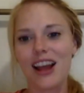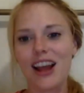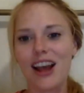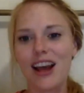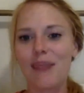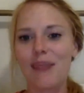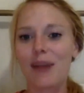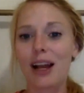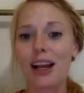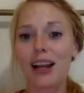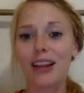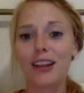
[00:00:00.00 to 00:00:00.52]

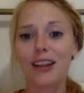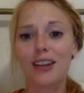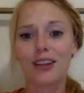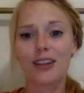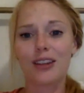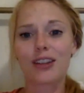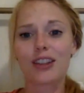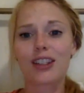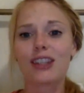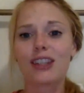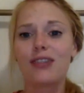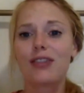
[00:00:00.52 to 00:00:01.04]
my
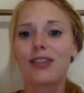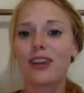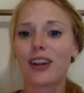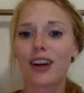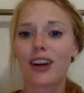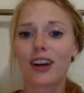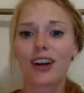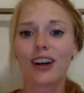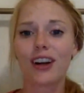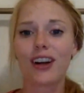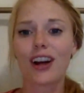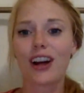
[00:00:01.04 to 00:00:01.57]
little
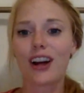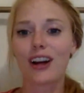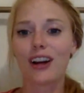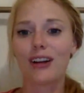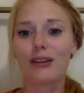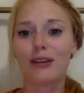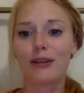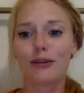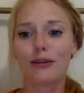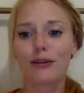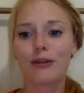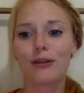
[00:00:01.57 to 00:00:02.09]
sphere
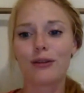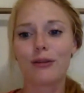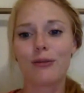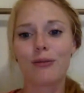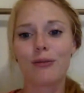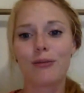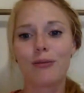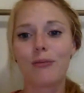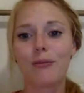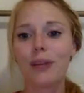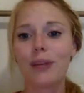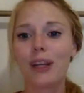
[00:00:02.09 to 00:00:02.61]
of
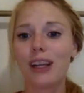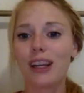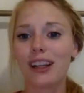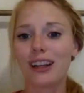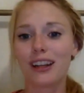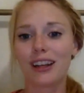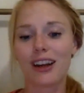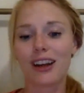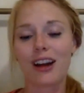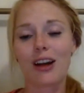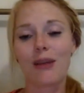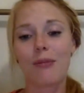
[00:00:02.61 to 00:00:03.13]

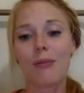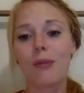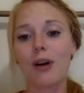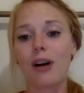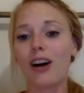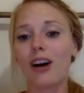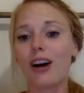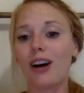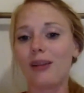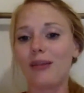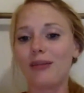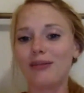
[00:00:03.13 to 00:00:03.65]
being a
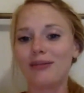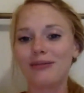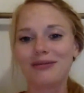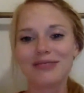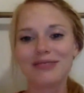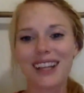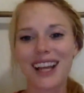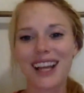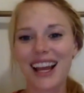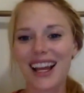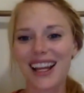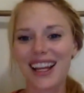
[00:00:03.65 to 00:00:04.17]
mom
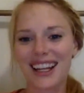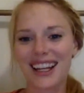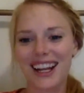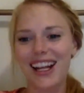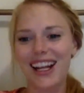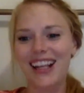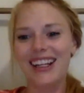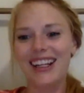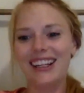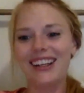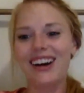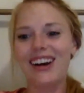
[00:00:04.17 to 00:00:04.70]
and
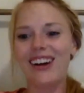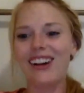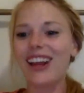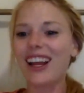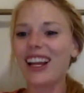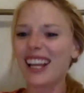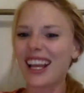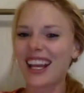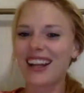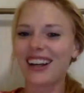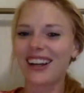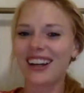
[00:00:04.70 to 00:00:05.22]
you know like
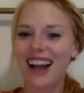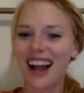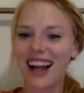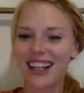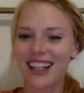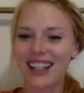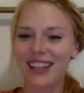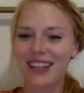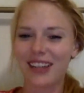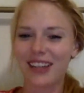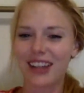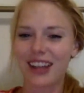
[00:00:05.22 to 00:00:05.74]

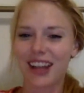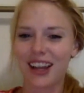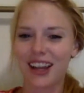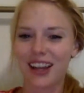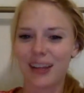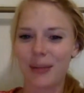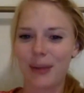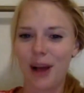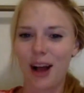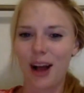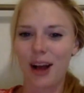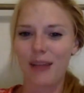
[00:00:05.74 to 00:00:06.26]
interacting with other
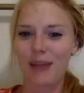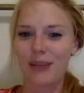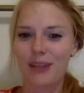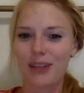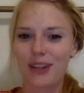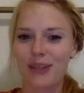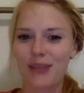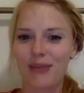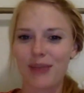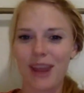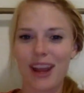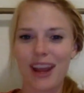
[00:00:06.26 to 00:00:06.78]
moms
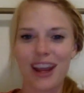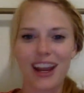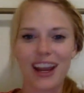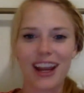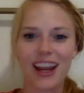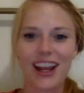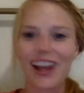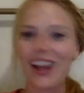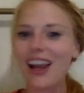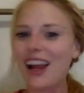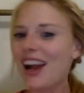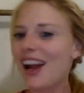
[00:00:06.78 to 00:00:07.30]
who may
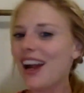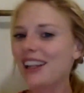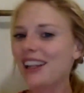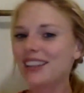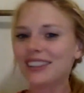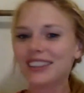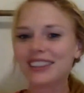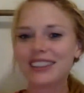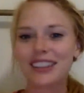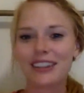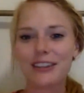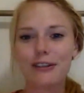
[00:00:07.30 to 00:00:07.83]

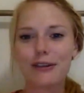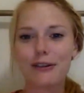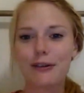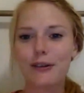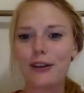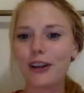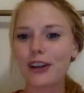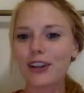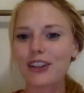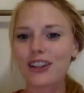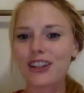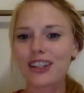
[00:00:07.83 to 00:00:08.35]

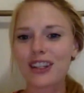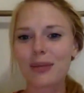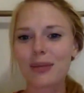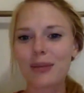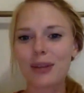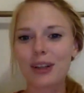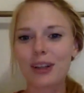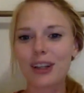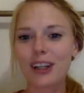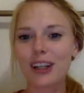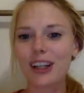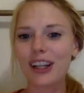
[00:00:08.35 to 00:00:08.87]
feel
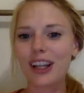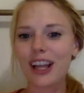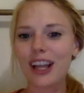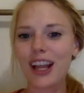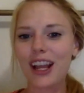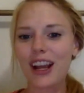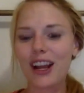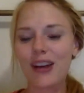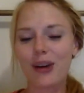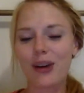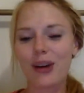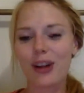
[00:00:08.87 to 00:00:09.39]

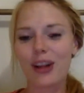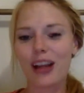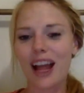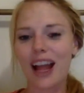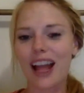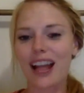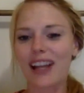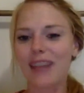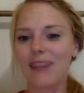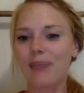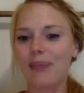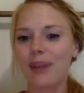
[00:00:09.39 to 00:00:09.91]
similarly or
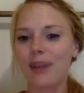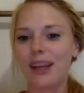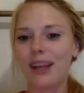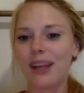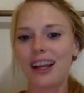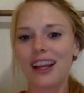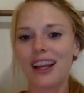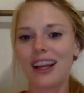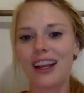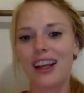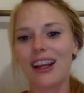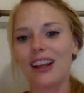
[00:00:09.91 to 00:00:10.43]
like
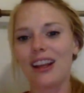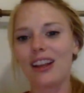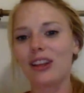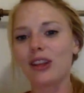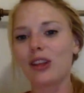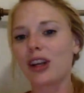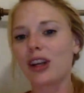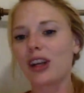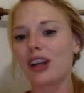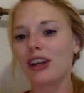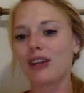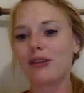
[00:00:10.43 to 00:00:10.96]
be
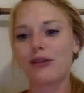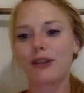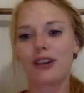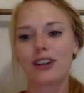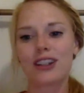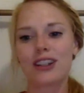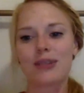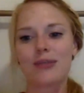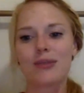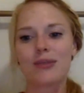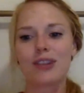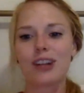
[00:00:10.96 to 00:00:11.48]
looking for
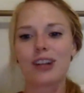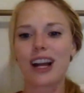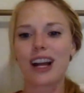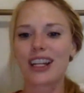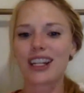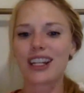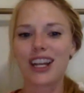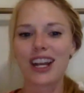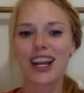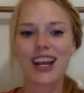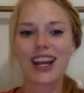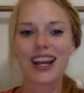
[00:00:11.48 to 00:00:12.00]
some
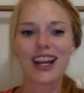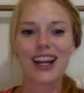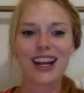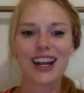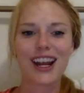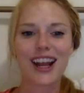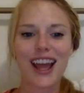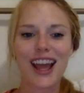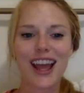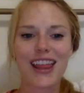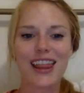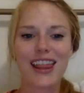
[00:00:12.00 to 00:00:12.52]
direction
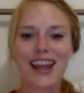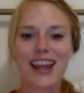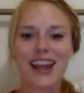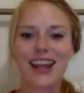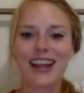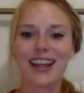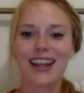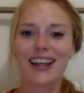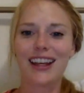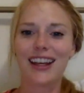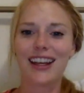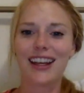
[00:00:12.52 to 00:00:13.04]
and then